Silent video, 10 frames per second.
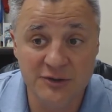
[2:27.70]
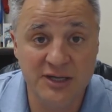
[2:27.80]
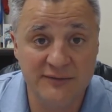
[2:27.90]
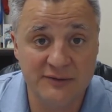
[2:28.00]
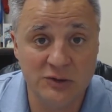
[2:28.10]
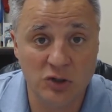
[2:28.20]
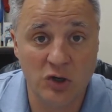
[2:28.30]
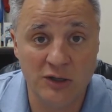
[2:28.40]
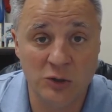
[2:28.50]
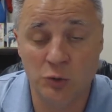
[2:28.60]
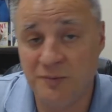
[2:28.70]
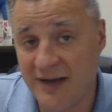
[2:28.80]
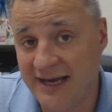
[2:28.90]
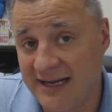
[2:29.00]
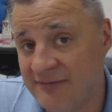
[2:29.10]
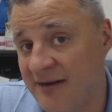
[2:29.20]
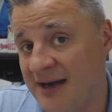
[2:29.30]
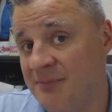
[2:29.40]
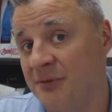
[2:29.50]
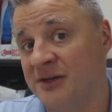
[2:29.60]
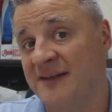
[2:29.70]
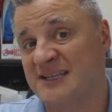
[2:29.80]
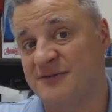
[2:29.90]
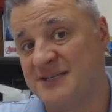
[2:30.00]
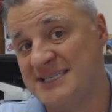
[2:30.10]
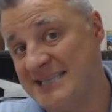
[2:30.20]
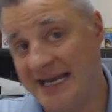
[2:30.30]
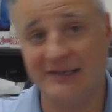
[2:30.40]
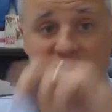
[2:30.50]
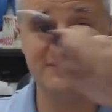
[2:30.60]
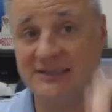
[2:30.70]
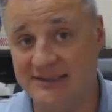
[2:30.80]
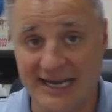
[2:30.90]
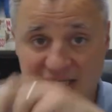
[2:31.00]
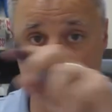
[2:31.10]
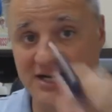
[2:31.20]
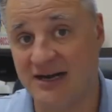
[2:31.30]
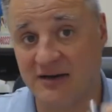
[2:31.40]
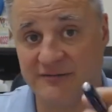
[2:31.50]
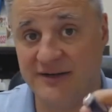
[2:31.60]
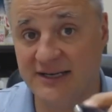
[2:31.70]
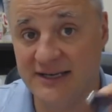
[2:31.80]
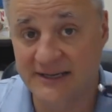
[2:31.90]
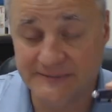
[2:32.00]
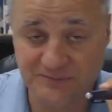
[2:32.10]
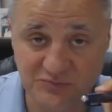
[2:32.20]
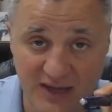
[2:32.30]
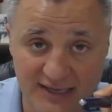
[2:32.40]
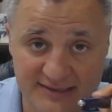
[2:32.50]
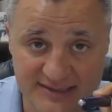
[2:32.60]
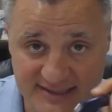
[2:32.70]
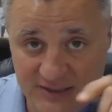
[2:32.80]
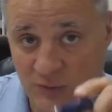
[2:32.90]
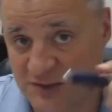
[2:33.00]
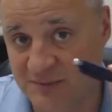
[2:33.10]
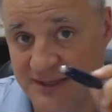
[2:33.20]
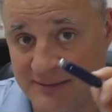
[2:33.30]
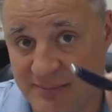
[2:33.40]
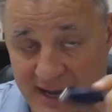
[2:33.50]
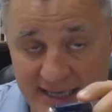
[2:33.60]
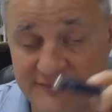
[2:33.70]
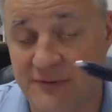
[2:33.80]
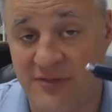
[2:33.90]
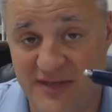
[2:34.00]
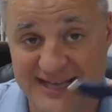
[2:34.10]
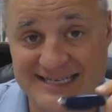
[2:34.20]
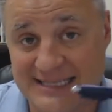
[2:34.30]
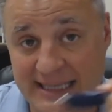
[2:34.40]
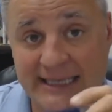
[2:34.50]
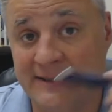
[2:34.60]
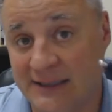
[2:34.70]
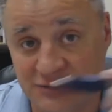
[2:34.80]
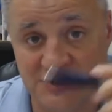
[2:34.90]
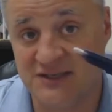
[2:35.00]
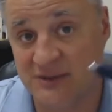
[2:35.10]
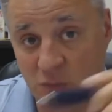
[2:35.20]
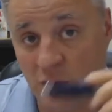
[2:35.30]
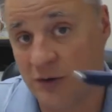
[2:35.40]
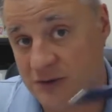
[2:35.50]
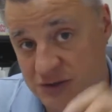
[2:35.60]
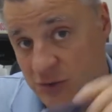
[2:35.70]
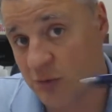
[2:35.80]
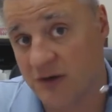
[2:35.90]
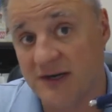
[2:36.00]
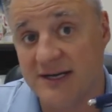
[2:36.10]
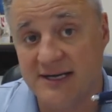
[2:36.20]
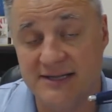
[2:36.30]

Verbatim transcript: You could even look on LoopNet and find a building that's for sale in that geography and see what's being paid for things like electricity, water, sewer,